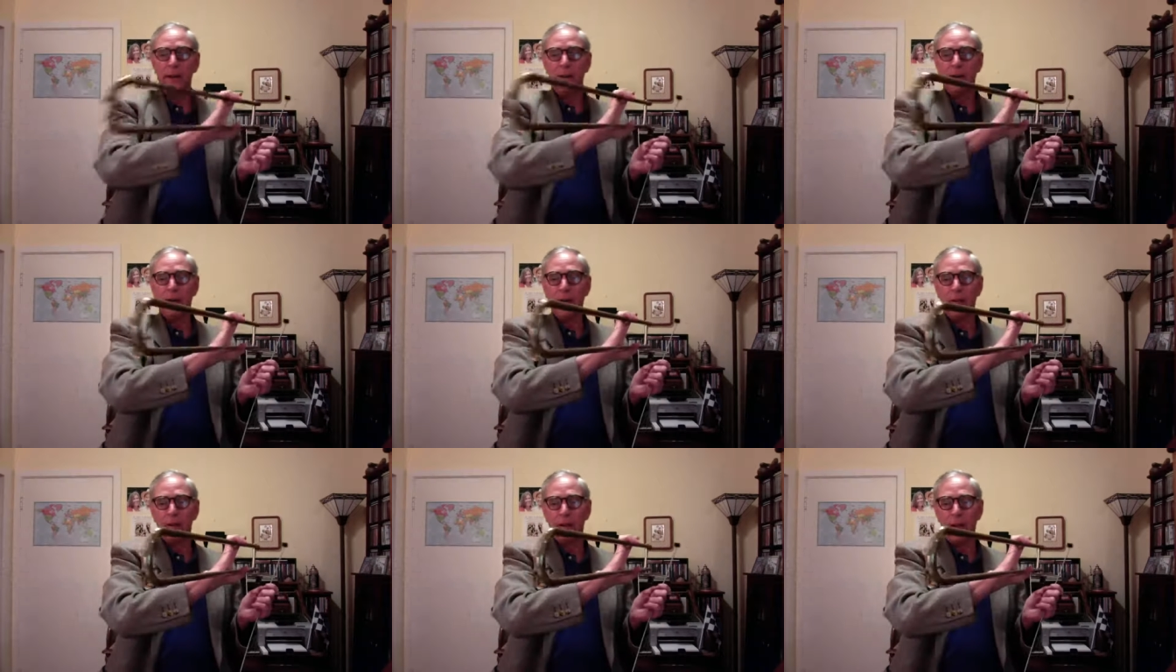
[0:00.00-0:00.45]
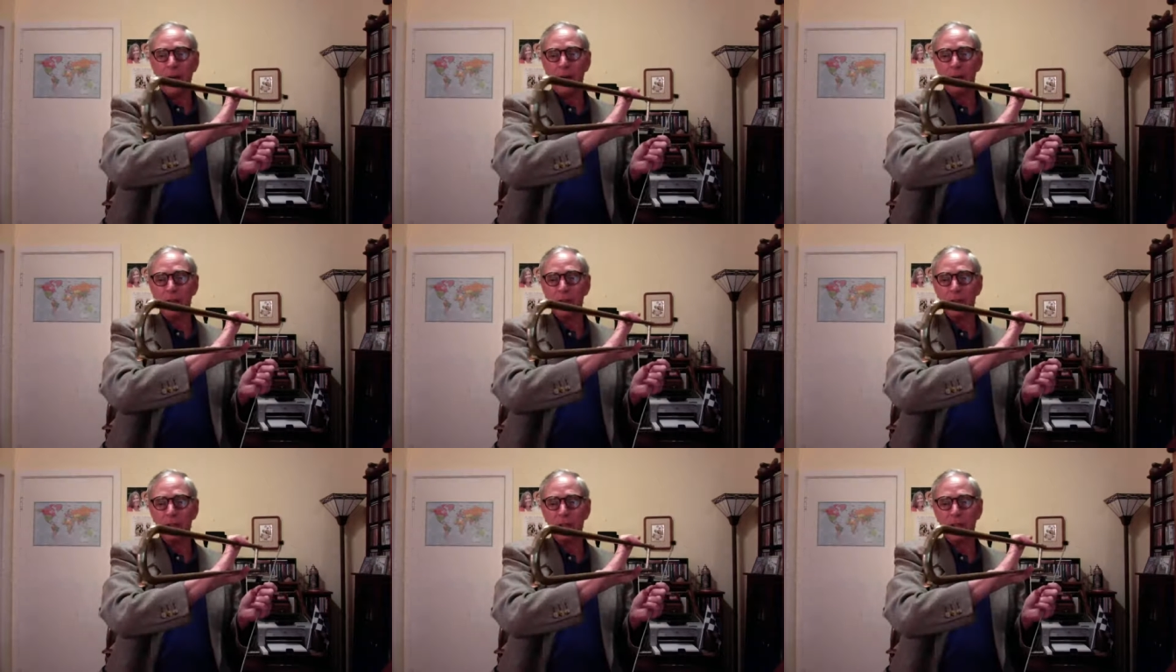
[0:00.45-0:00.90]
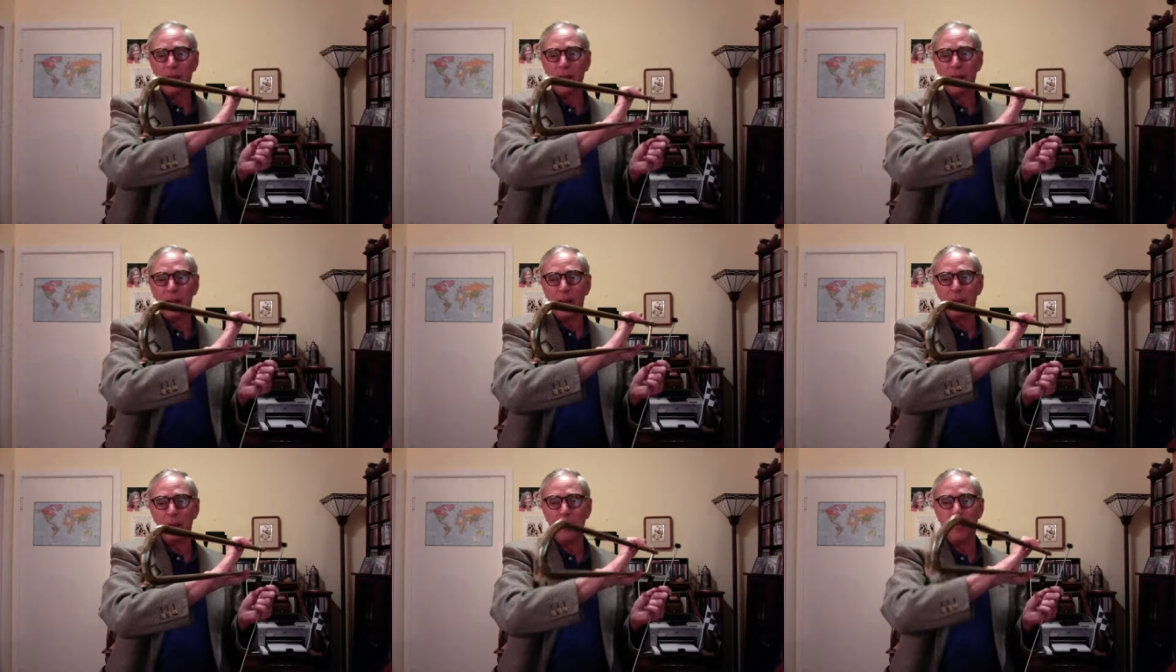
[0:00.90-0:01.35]
Now the outer
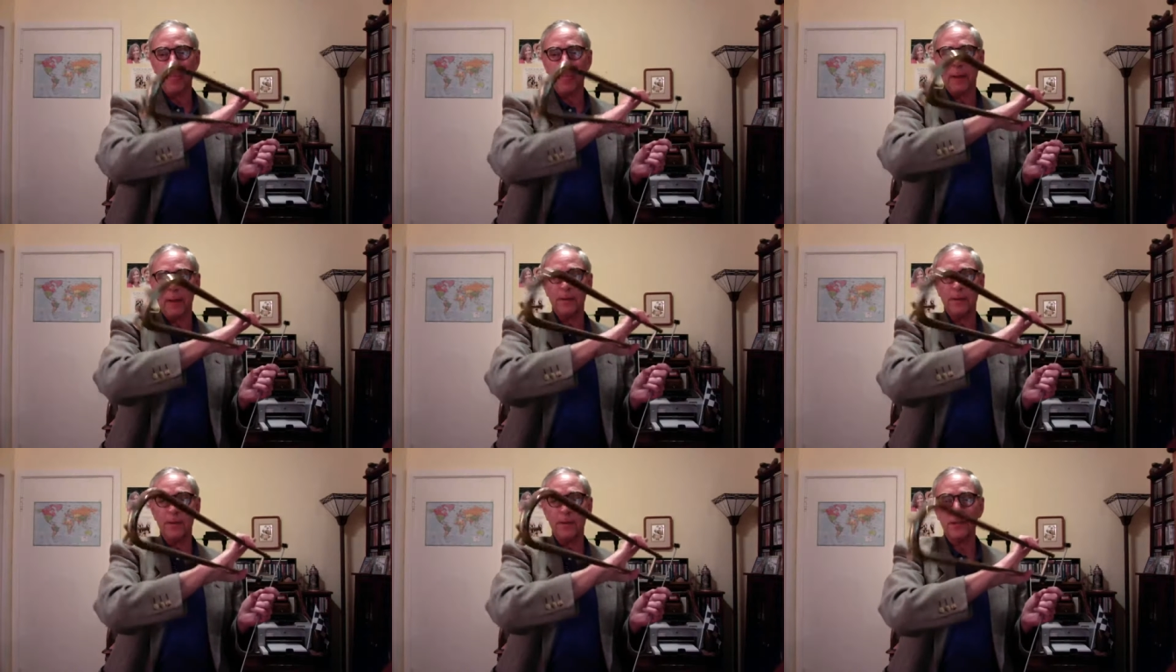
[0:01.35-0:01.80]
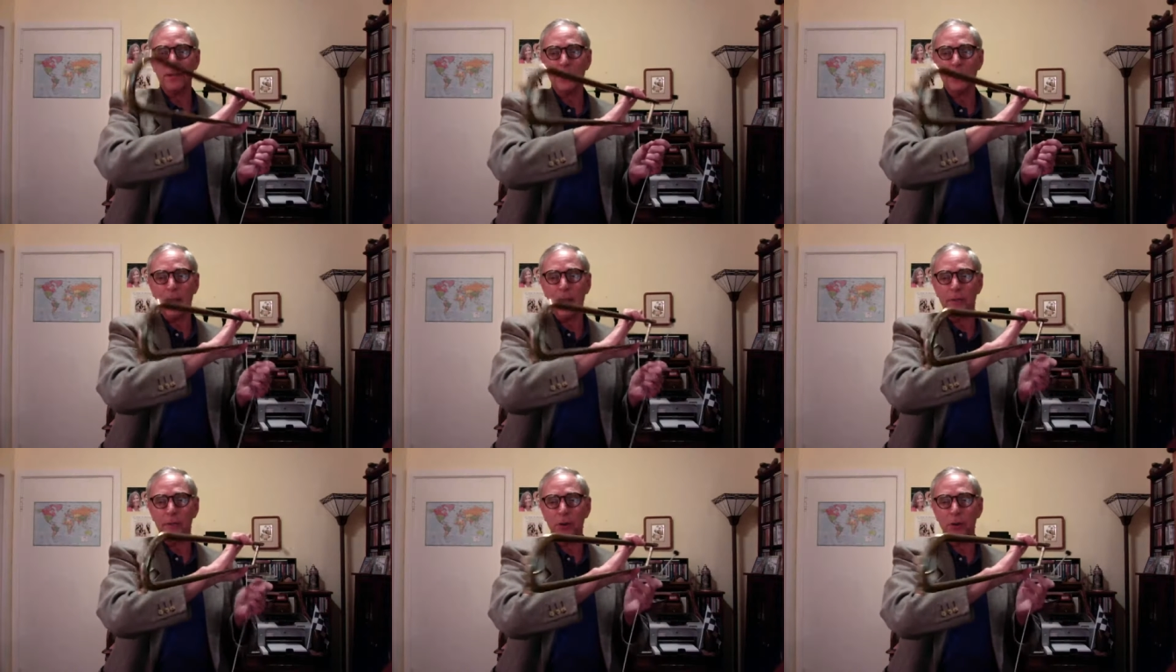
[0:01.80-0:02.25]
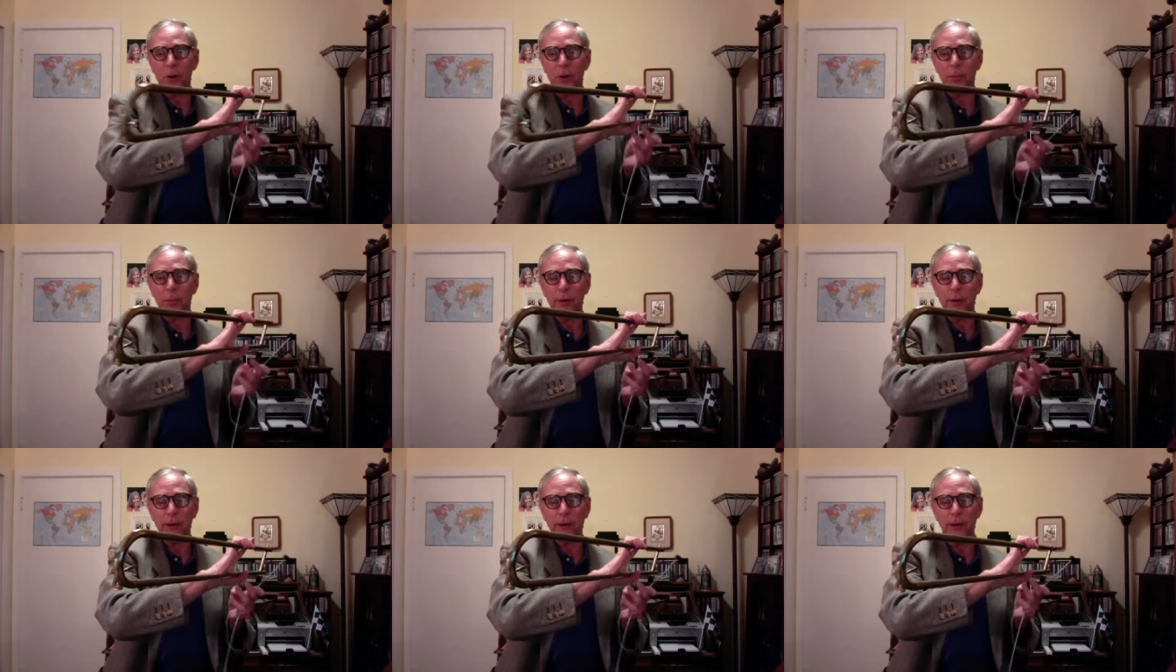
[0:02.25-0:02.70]
slide doesn't have an
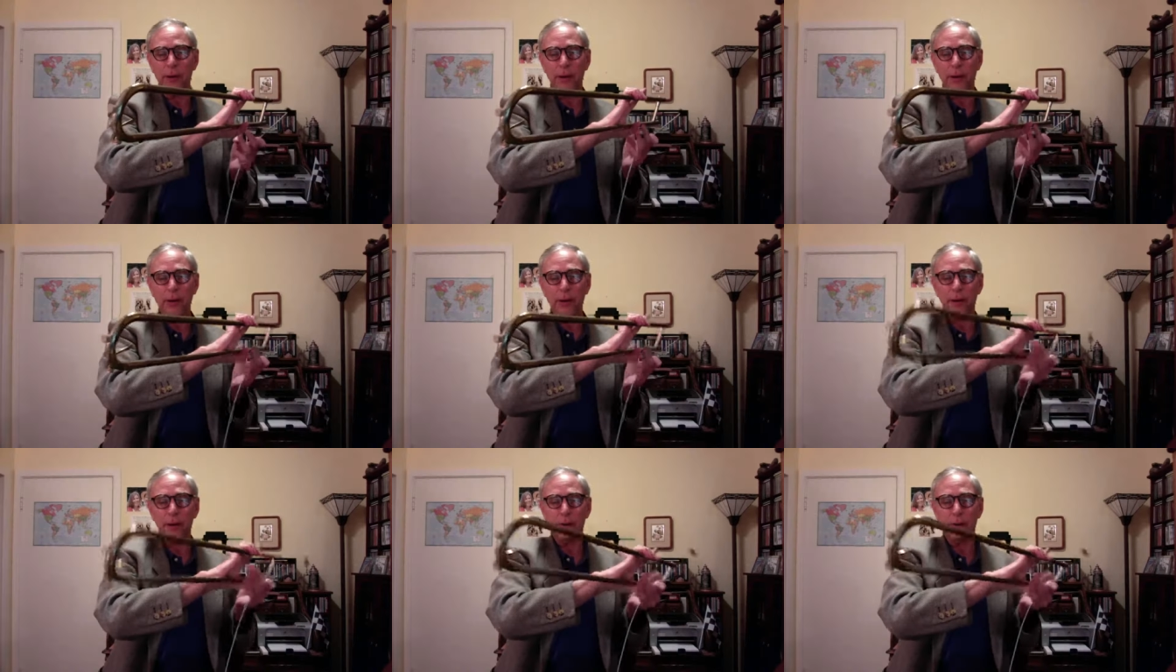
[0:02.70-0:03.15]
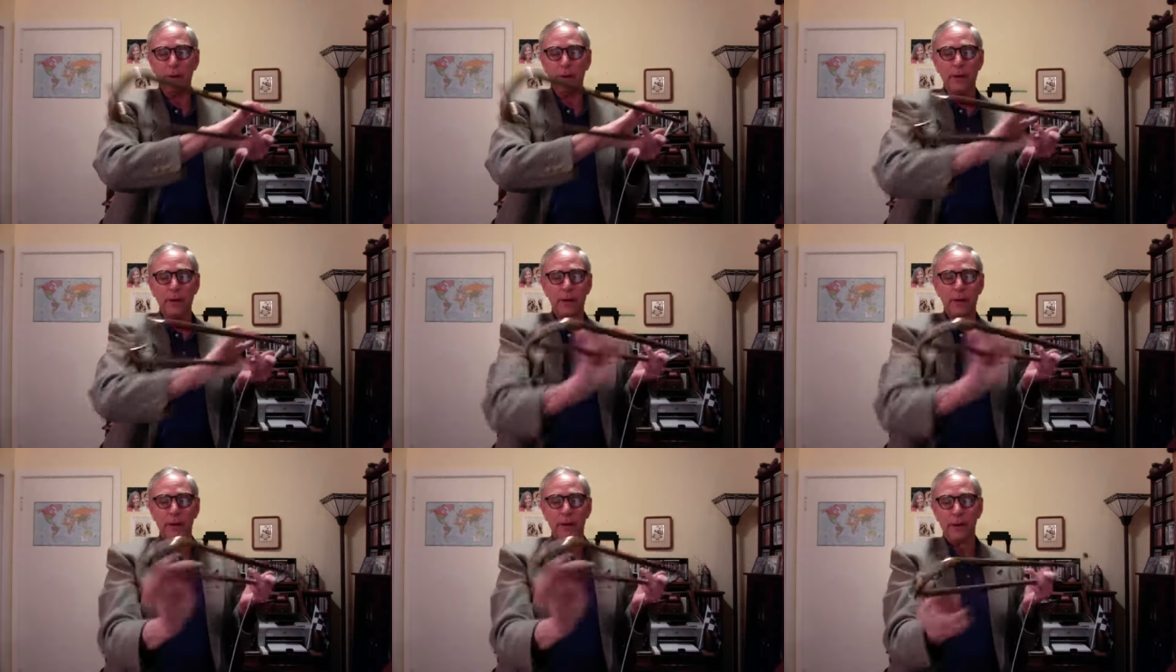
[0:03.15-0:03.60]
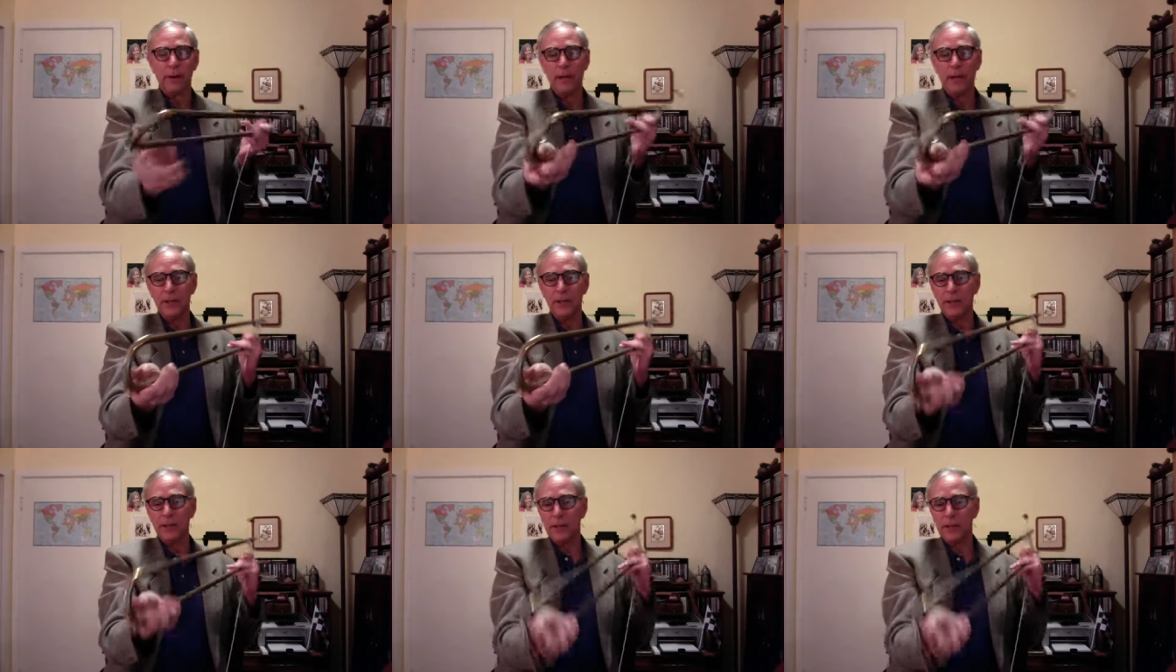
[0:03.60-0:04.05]
opening here
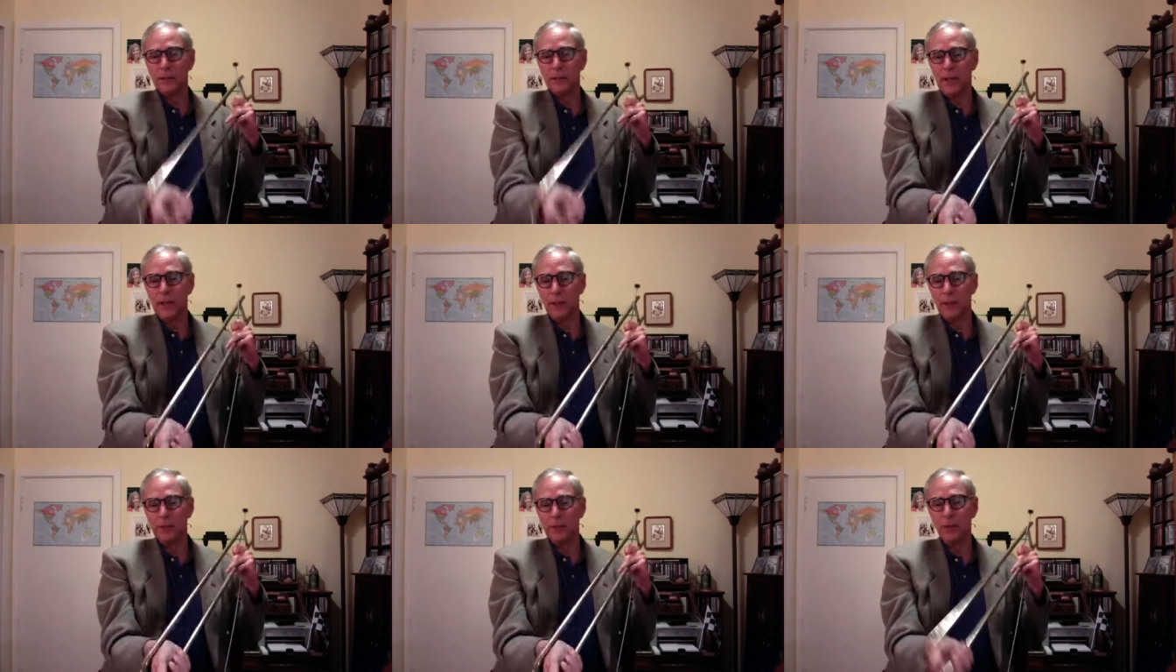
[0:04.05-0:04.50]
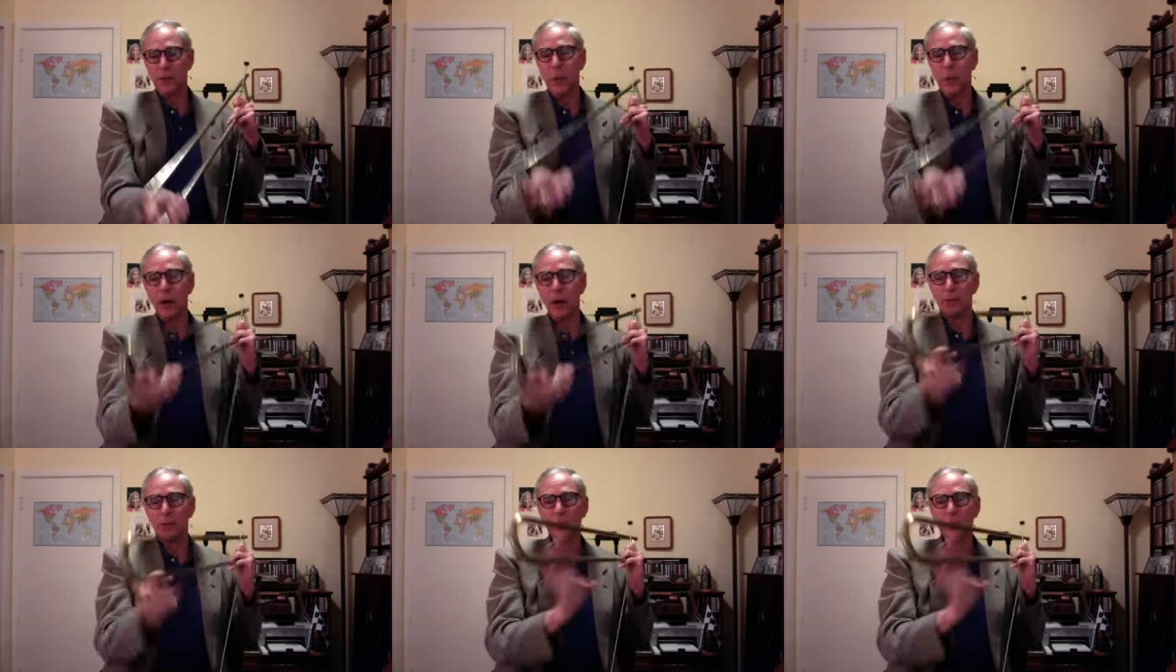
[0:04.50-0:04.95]
except to empty water